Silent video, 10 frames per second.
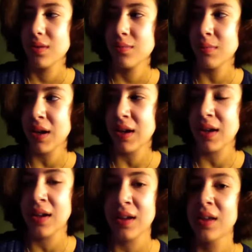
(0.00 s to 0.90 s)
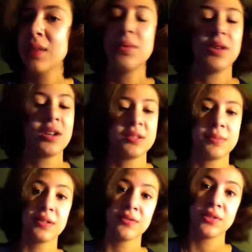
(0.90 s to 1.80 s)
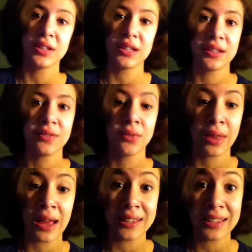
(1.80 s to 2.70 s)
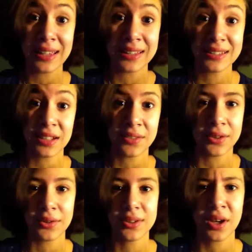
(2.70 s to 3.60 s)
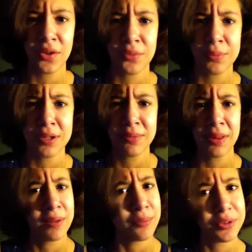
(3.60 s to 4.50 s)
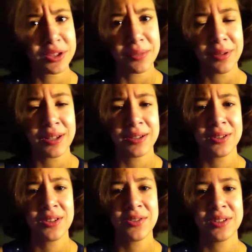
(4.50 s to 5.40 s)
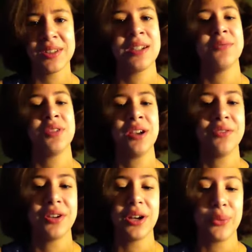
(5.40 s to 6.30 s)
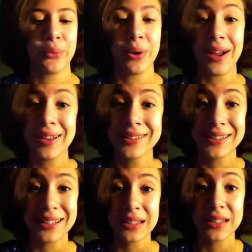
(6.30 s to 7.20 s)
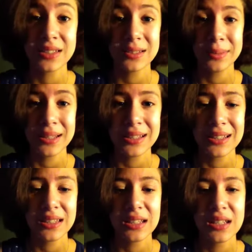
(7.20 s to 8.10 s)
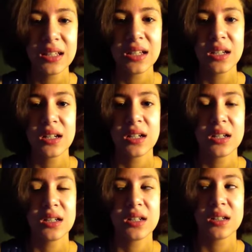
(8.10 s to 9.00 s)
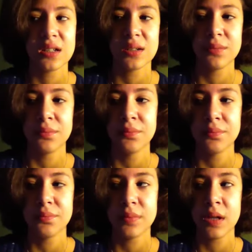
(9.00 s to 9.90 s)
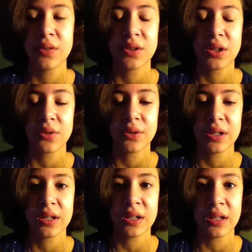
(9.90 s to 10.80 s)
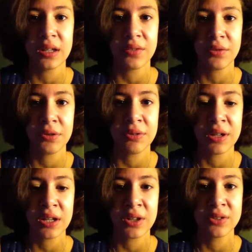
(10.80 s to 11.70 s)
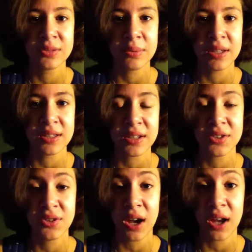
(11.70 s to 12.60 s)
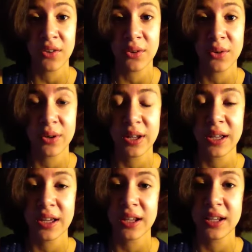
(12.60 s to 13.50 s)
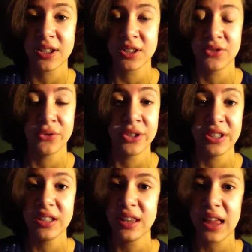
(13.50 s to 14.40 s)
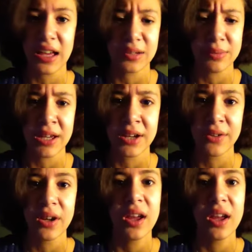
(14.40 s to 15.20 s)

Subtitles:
my computer has been really lagging and stuff, so it's hard for me to play on multiplayer servers, and I'm trying to figure out why it's lagging so badly. I have to go in and delete a few videos because I tried recording and it just really lagged me out.